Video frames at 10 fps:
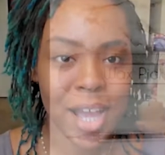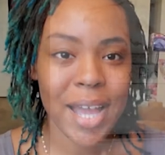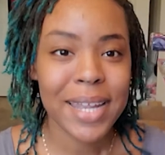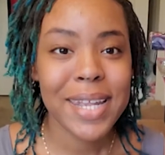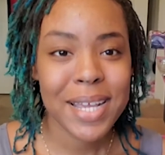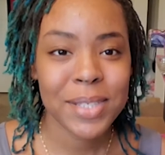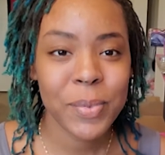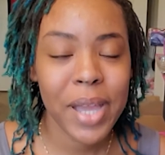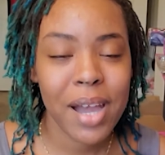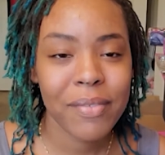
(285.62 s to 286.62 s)
Next,
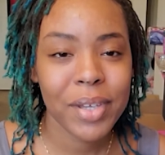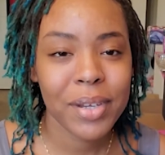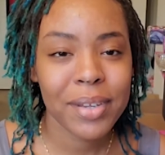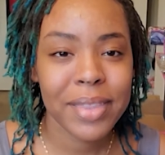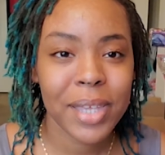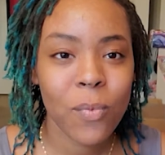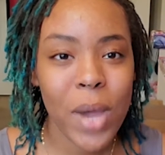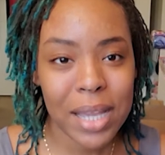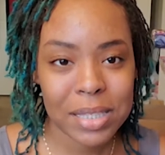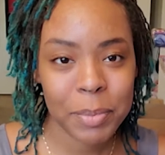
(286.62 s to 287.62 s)
we have here the
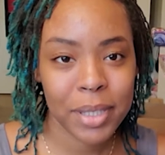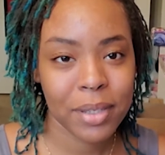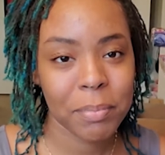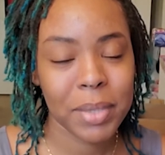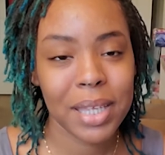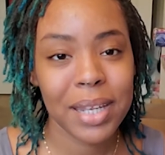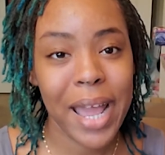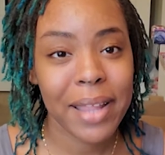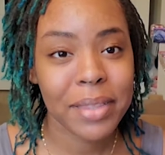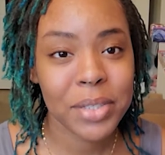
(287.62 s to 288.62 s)
wax pickup pen
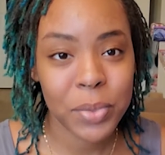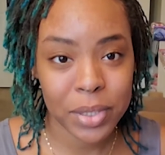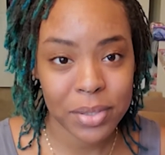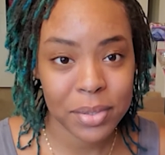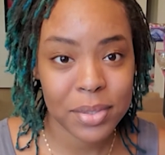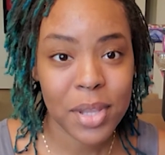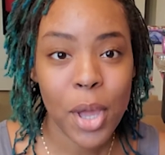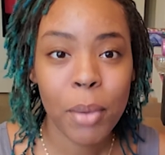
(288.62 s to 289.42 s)
and the tweezers,